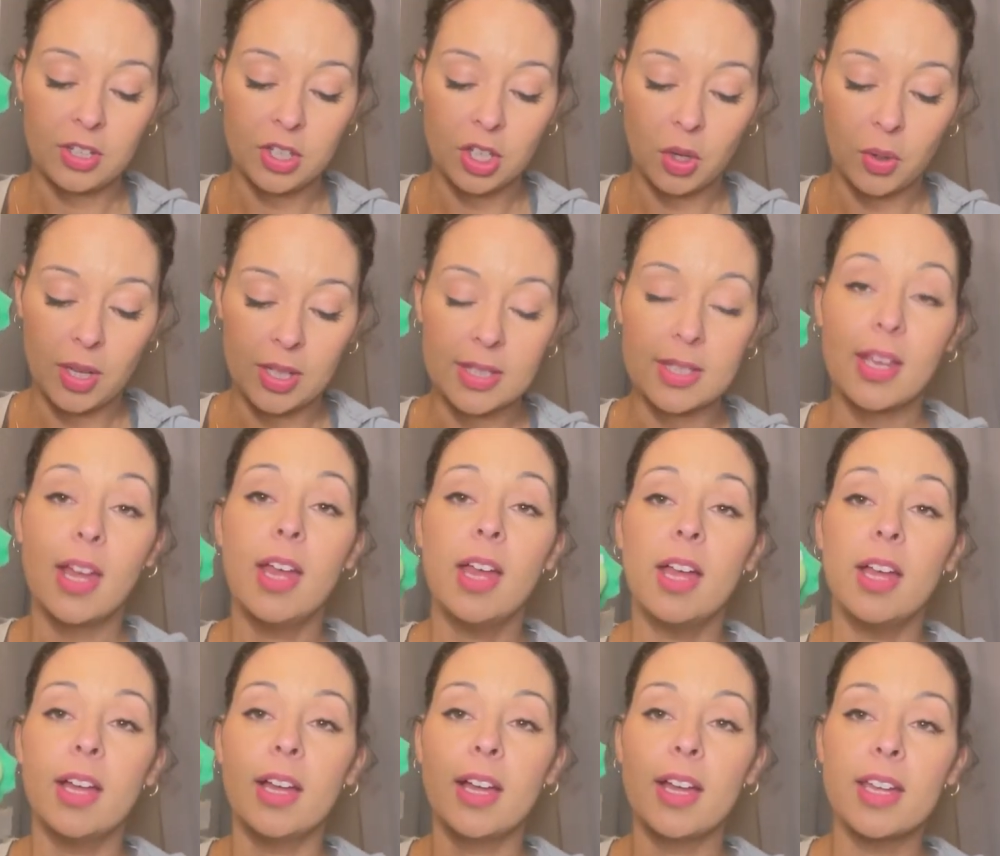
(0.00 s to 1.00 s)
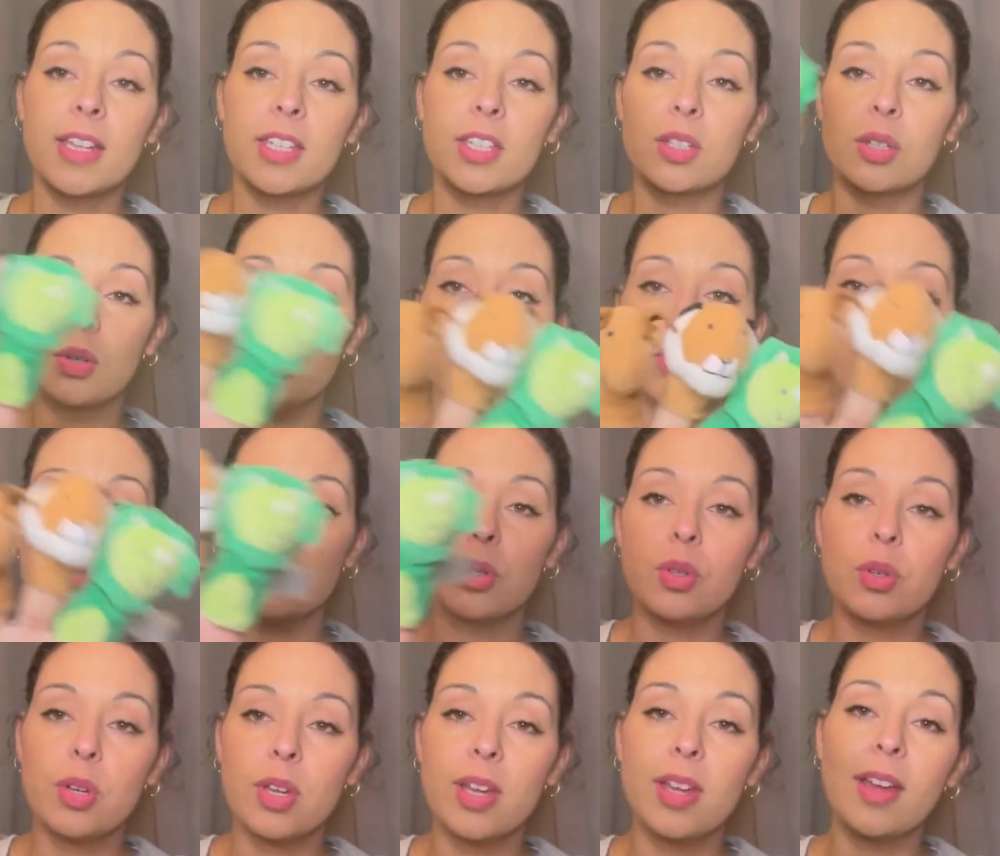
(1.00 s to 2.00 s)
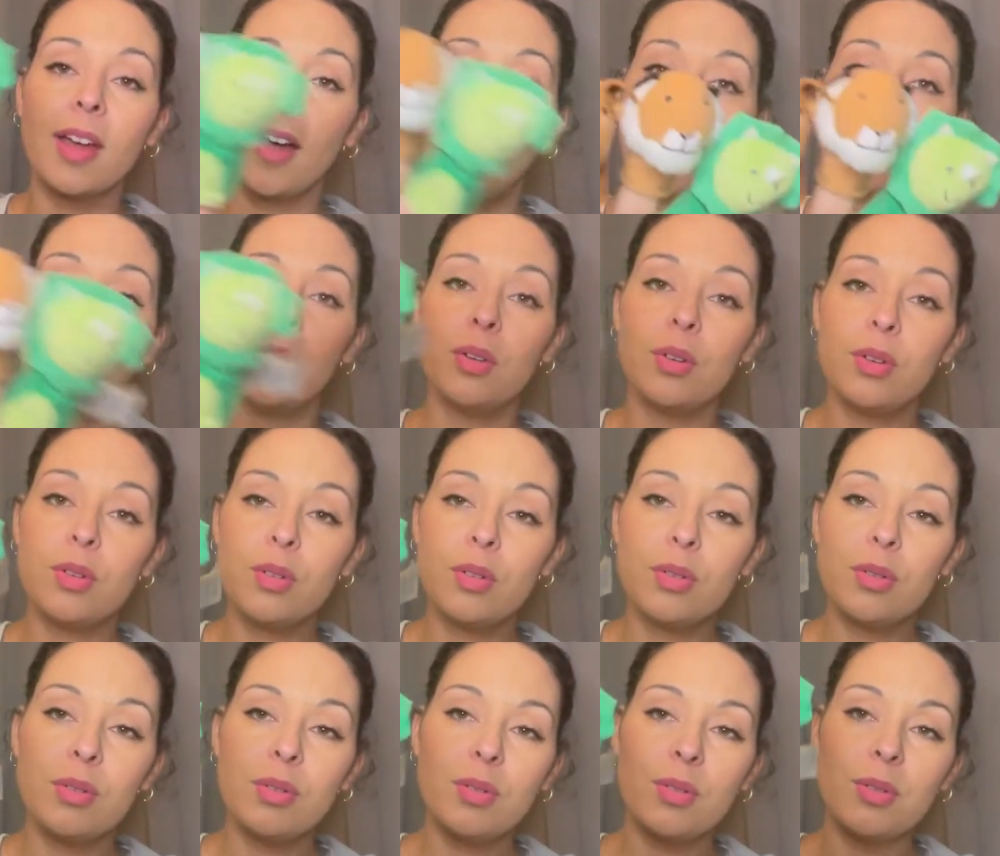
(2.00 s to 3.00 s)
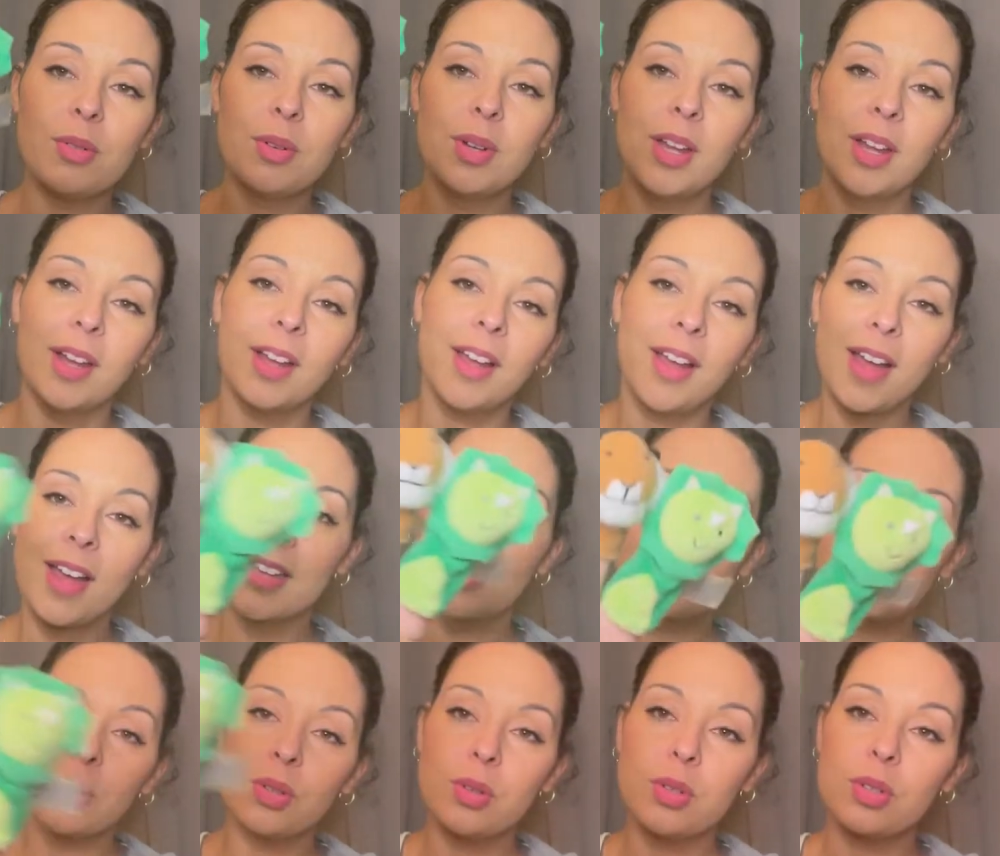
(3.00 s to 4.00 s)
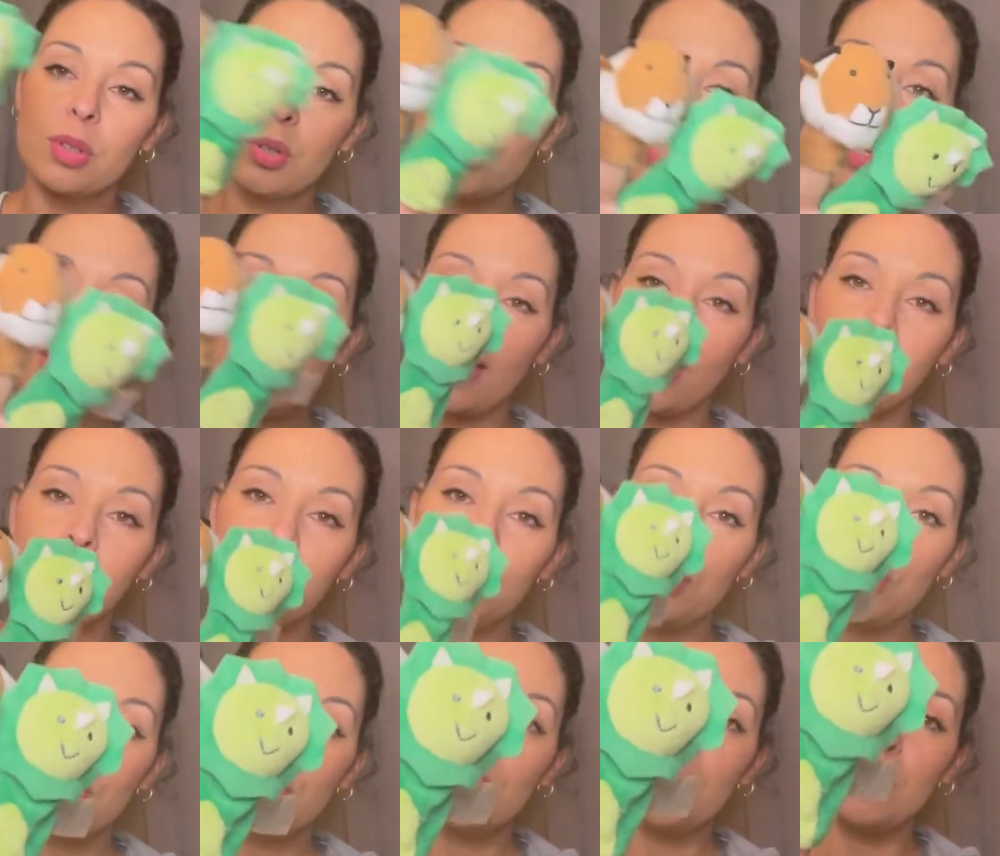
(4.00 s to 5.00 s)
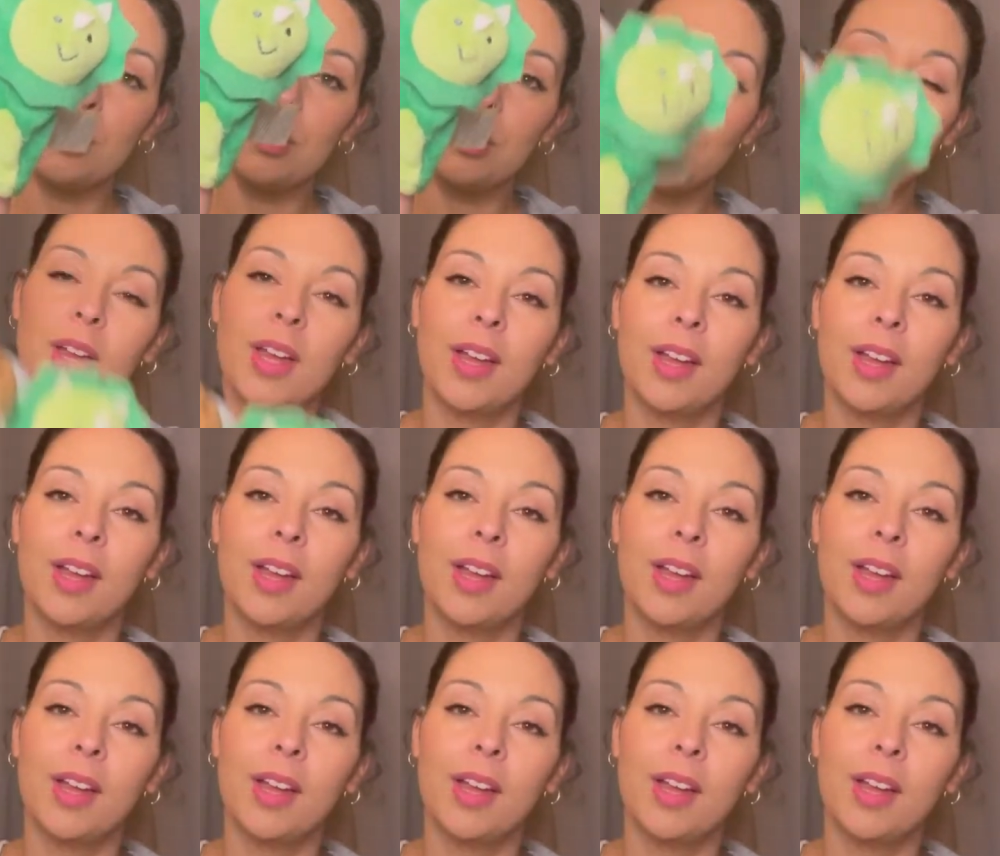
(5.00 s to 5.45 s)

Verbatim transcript: So it's us us ui am oo, us us ui am oo,